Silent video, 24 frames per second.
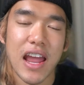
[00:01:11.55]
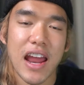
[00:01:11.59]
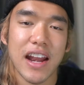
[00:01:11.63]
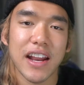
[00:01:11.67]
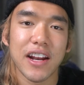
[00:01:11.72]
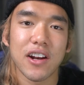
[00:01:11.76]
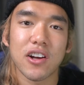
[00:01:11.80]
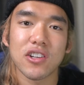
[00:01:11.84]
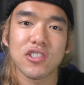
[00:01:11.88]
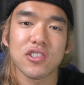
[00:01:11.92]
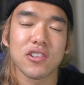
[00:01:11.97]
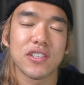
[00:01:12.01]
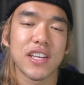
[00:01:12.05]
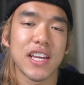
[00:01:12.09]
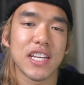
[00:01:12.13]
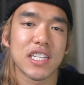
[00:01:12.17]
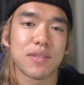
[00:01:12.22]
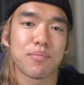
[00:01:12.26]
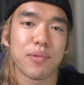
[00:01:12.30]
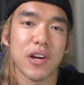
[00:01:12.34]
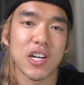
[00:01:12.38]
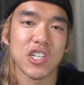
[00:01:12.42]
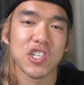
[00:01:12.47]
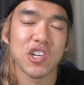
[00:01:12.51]
And it also
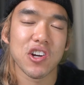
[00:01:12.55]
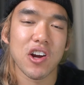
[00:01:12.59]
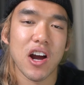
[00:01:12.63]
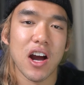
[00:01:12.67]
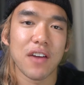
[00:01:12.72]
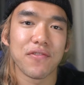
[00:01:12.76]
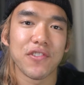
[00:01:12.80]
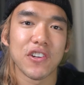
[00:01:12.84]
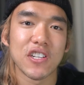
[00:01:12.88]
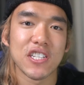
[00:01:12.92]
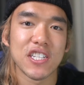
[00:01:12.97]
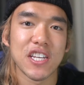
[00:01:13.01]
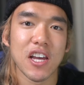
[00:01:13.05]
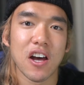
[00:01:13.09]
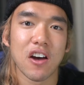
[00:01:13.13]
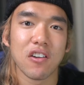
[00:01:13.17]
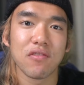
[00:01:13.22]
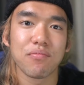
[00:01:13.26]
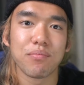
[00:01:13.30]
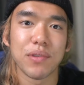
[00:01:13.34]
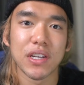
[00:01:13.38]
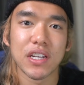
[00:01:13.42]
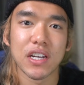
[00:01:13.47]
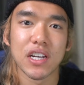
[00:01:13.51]
takes pressure off
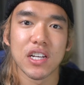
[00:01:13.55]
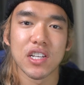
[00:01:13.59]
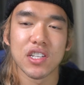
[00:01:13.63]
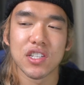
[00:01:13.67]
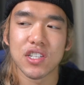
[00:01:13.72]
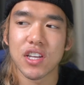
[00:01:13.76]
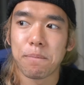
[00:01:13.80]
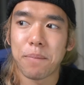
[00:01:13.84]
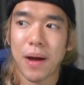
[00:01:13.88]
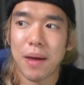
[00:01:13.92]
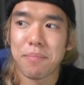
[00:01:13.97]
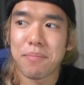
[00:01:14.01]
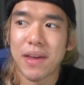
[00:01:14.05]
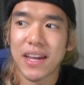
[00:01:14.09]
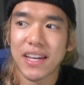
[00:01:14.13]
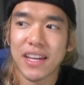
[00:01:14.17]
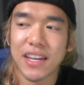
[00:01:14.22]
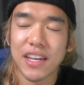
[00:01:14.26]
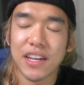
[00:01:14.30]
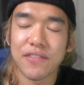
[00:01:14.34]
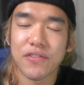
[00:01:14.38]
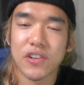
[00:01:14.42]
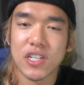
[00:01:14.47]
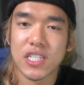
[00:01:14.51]
yourself, because by
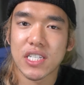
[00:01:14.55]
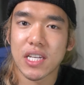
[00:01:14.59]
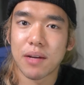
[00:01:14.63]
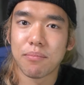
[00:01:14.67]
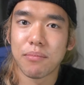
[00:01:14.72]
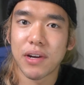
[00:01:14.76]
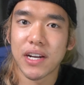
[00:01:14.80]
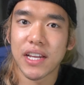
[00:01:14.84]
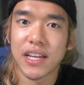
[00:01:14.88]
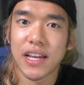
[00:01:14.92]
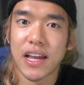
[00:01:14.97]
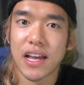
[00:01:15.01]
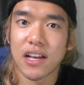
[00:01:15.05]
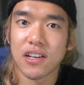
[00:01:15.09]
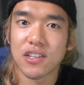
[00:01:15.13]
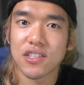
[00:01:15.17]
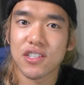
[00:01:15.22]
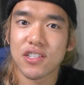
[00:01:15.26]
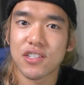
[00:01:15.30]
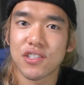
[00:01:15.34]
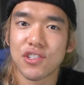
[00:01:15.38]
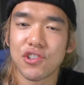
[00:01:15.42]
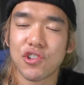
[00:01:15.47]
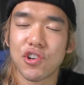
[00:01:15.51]
making it for somebody
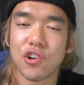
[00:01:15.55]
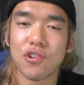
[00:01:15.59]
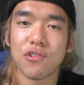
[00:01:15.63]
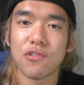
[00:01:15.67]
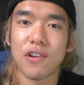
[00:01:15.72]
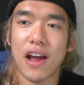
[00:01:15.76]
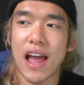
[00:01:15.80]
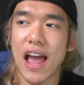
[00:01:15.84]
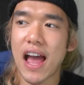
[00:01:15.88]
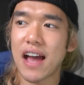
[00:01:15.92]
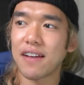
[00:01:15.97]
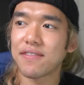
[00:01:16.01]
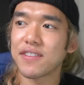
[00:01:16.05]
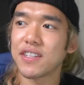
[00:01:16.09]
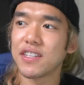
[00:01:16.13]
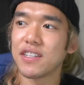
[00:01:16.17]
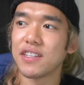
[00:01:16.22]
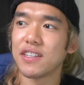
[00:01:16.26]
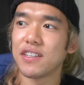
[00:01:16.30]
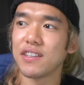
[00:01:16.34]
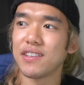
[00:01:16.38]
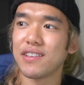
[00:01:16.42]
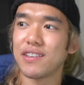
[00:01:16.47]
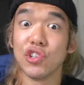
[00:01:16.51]
else, you don't have
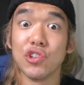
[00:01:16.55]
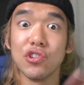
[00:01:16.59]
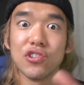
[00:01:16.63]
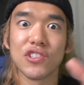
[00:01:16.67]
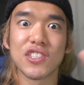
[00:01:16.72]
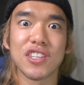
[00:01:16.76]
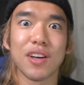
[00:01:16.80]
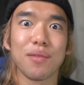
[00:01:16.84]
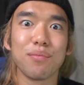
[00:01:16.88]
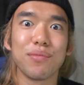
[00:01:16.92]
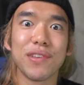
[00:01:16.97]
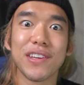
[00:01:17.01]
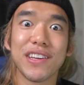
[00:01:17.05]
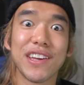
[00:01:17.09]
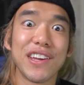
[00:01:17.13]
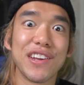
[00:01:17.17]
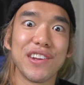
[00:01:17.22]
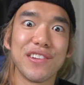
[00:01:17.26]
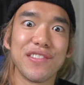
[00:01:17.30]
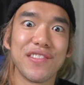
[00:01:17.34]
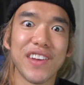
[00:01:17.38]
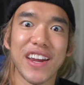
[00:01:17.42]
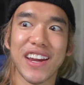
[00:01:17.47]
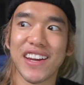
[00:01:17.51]
to do something
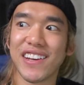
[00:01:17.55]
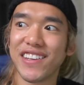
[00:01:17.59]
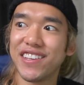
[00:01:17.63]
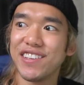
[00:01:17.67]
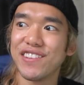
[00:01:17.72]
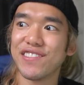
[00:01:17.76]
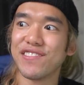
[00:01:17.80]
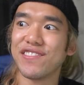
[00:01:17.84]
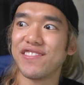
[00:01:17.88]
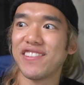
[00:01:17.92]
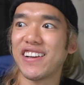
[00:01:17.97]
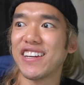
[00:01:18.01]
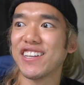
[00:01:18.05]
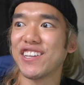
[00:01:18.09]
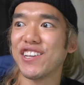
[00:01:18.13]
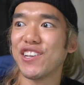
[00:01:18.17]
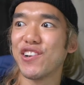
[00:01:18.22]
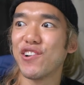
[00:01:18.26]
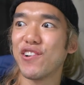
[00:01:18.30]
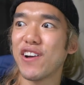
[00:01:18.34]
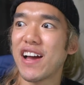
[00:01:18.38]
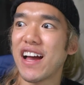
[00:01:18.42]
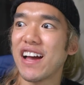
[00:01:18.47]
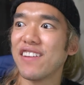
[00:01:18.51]
innovative. Like, you
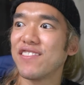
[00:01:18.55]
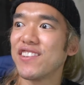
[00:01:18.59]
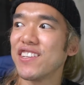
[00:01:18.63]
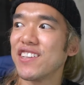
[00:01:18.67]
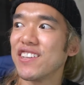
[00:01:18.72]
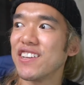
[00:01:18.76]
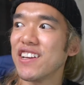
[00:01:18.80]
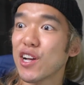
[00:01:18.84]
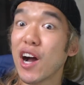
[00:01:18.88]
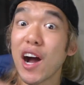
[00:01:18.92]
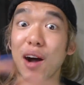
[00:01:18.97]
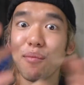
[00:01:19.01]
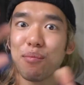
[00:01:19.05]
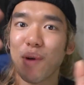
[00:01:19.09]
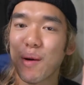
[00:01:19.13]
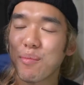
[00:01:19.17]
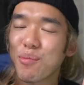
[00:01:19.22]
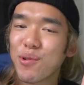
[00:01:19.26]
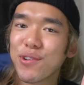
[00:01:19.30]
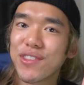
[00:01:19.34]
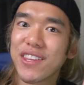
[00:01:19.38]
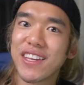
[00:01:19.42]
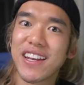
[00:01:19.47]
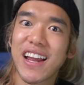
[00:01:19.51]
don't have to come
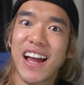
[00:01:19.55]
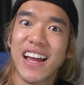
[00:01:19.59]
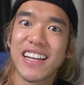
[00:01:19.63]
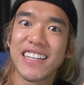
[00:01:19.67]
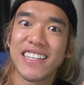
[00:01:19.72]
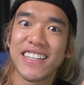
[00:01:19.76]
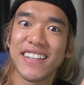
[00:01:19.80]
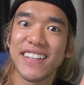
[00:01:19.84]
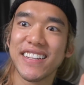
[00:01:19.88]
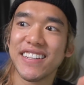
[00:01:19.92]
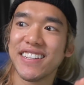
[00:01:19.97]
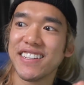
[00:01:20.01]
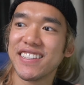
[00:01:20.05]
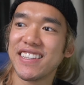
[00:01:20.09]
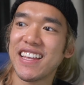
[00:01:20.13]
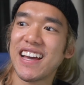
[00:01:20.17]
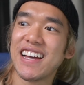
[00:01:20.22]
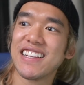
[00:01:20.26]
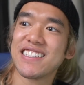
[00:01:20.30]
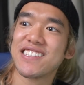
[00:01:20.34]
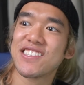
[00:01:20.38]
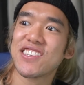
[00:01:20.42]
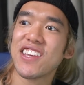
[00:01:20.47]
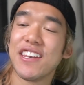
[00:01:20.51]
up with an idea
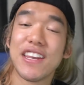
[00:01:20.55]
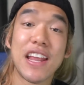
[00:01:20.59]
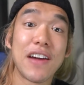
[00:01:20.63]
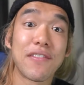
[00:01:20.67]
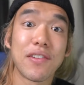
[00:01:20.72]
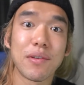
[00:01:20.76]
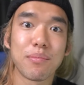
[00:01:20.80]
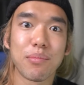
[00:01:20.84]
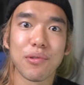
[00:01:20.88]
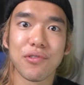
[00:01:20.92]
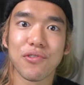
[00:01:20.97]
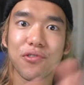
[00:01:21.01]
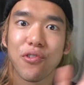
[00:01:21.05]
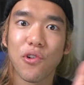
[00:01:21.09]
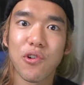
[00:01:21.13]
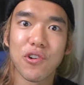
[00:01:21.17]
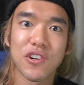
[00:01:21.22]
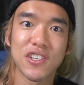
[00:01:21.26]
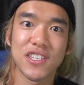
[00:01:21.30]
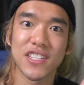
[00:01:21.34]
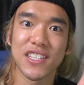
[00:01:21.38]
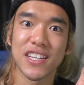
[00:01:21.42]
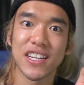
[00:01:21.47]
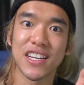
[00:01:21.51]
that's never
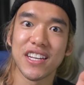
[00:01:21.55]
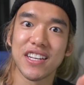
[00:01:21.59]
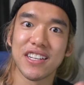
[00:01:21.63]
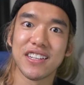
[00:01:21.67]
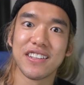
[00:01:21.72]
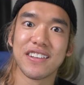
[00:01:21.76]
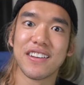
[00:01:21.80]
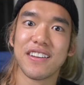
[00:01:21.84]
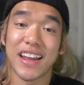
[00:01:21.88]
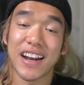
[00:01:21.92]
before seen.